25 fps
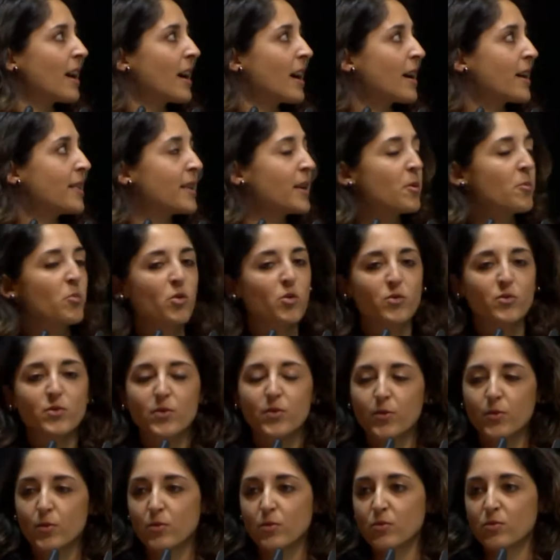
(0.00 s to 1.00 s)
They
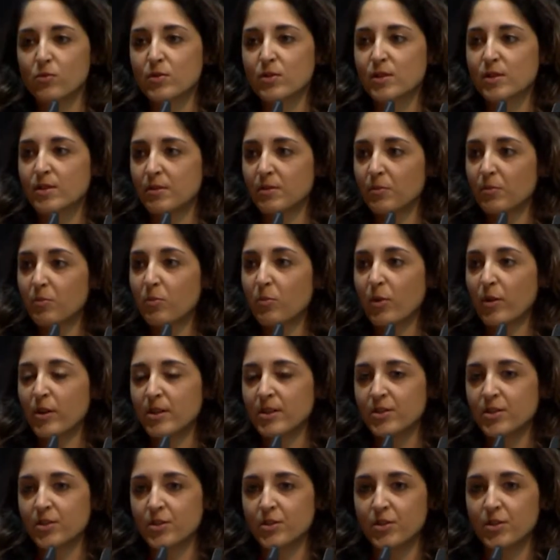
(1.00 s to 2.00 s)
both use
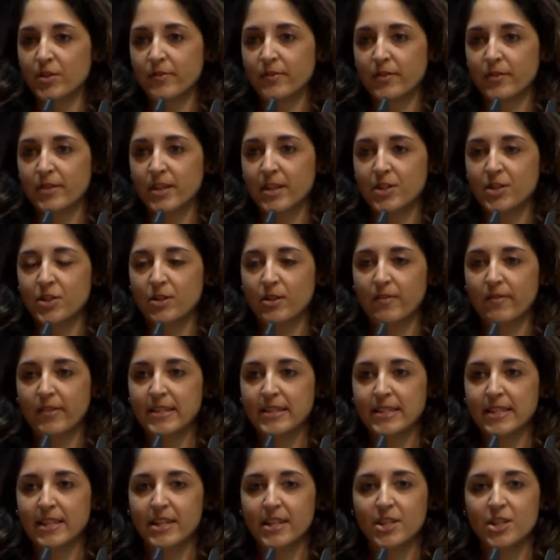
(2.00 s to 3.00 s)
buoyancy-driven natural
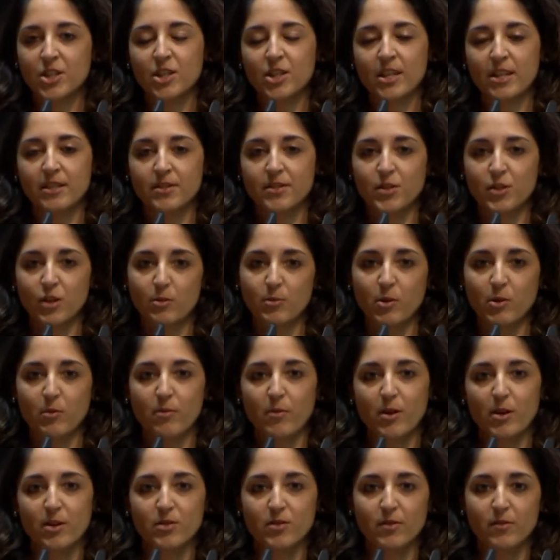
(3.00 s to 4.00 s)
ventilation and the thermal
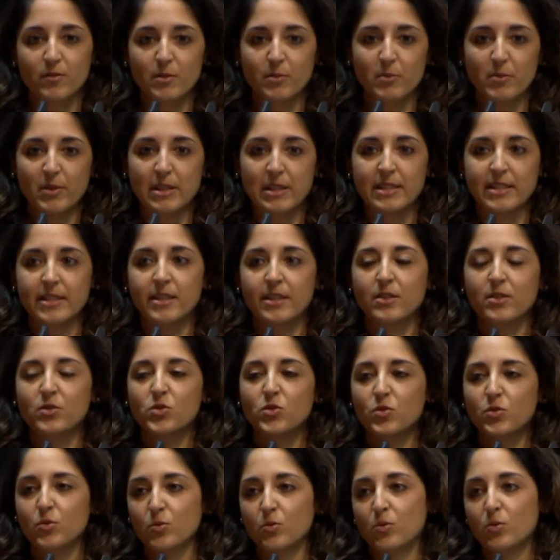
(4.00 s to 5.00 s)
mass of the building
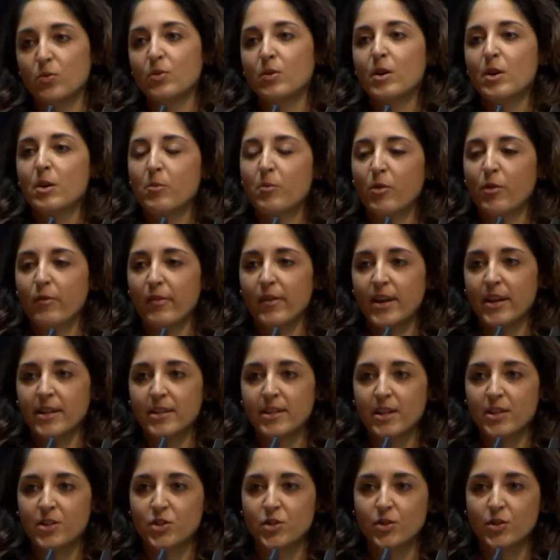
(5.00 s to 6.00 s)
to provide
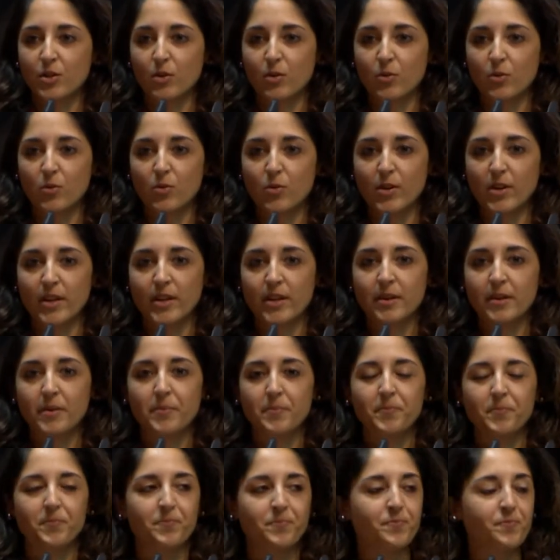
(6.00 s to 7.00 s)
natural
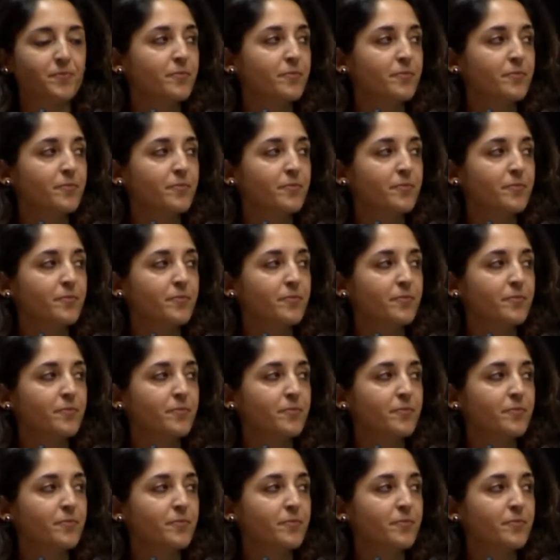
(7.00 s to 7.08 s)
cooling.